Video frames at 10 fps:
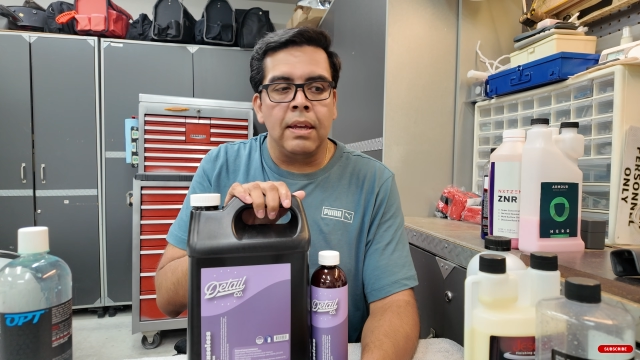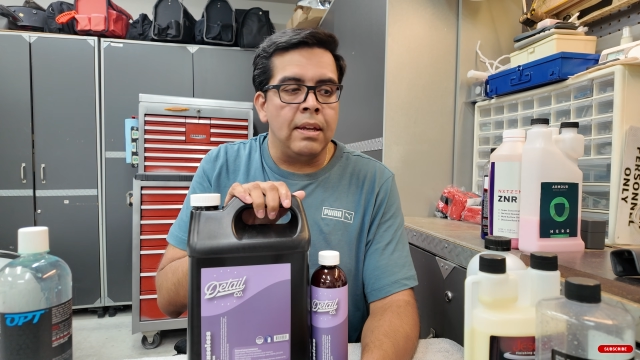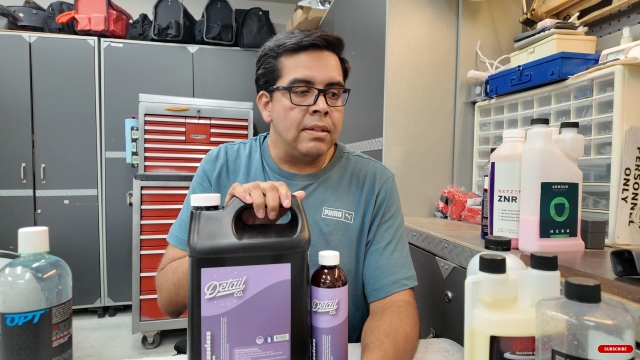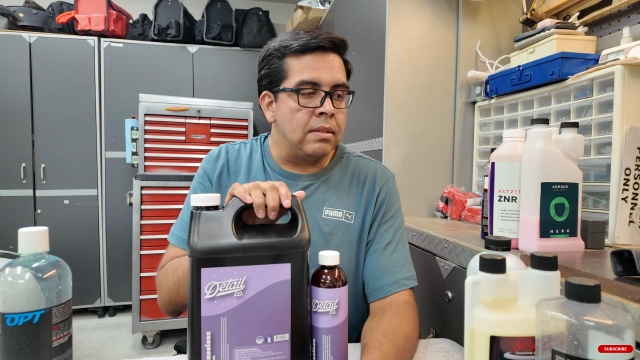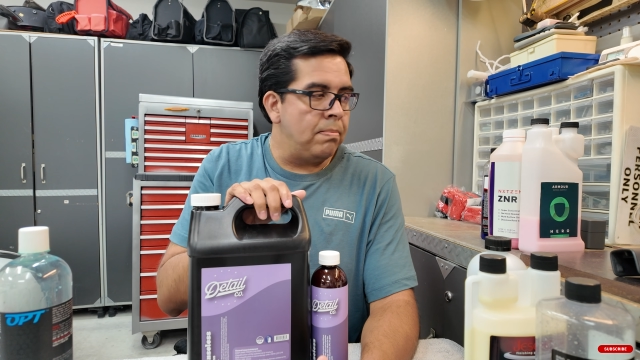
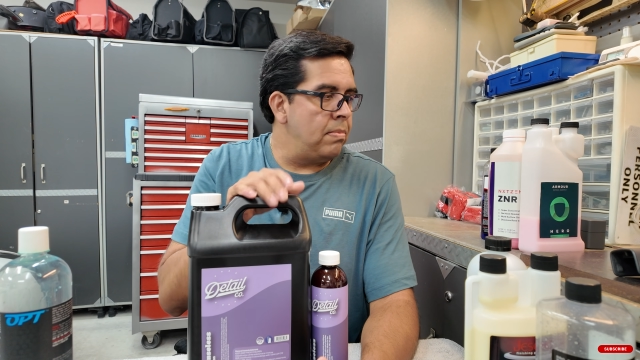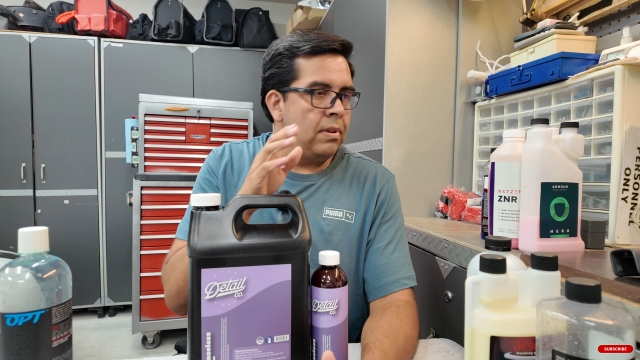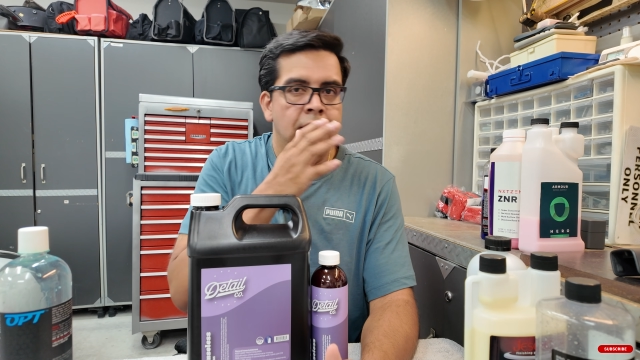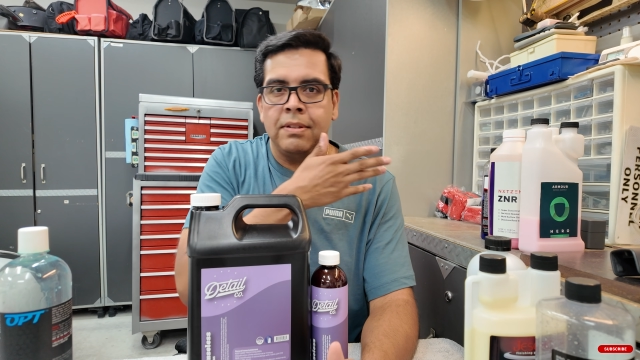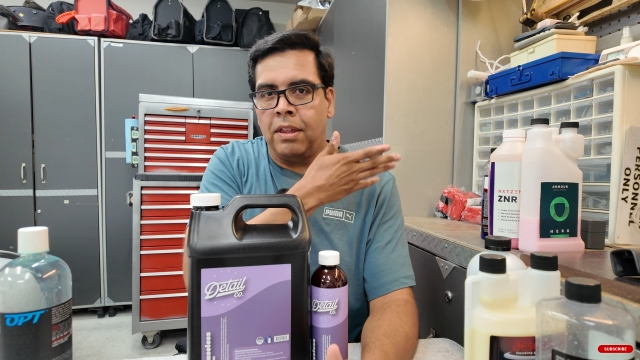Is
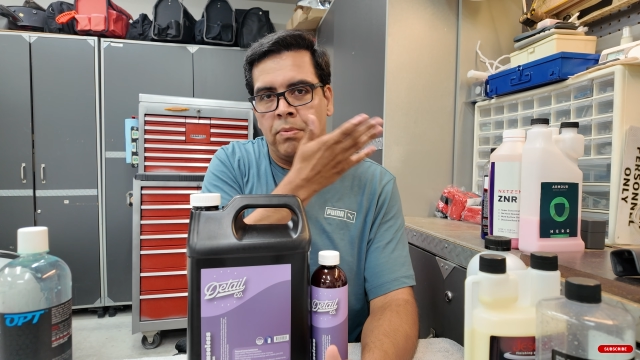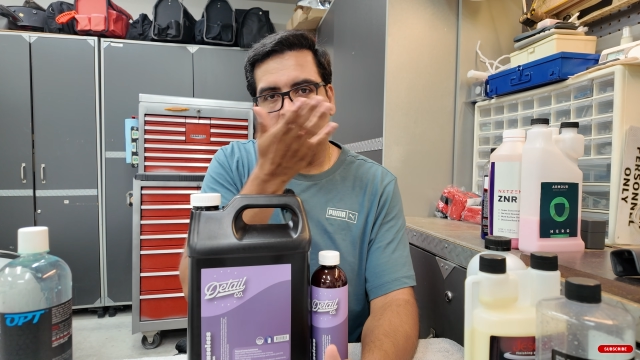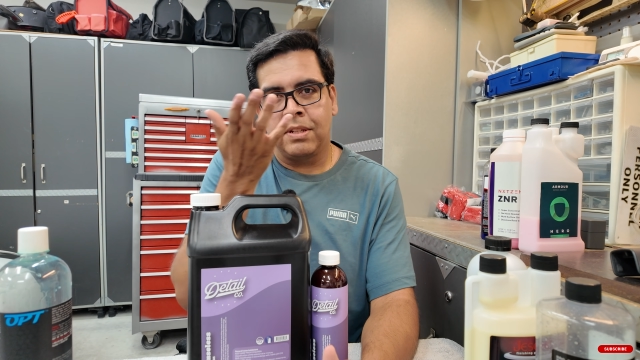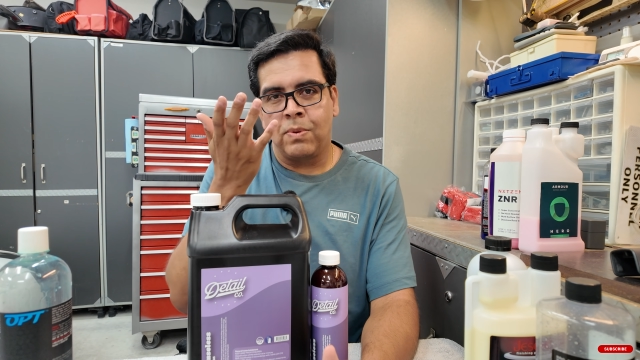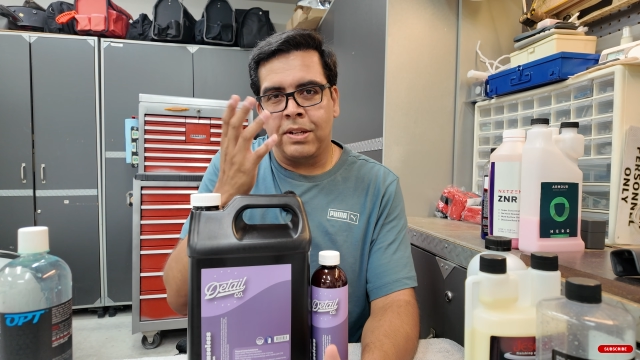you see all the
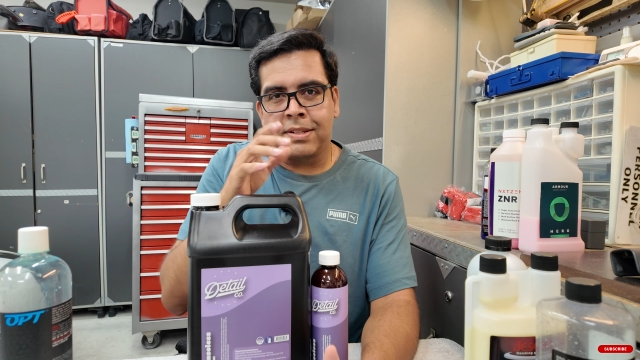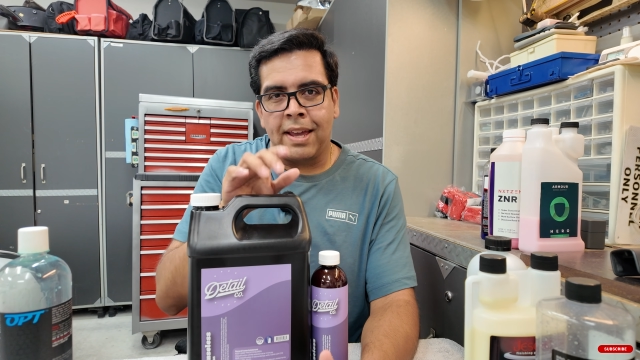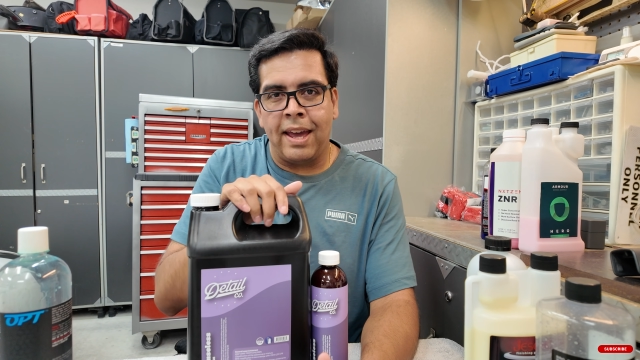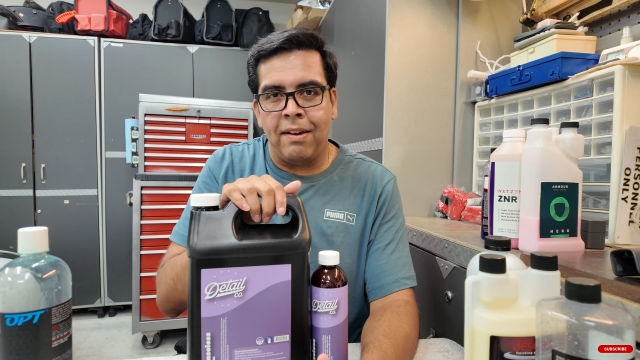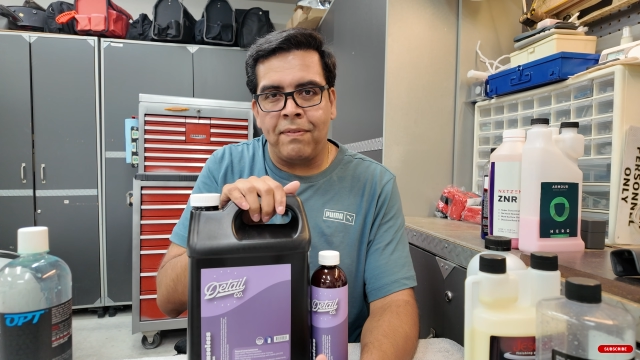rinseless washes
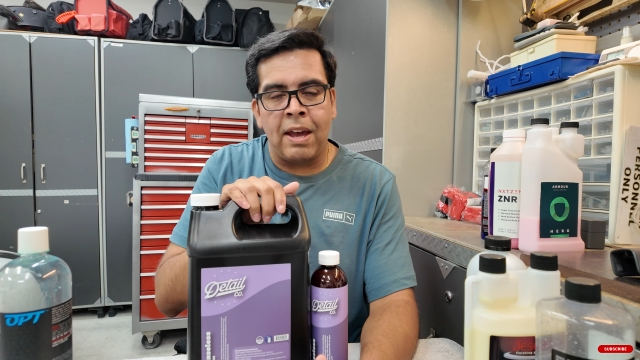I have?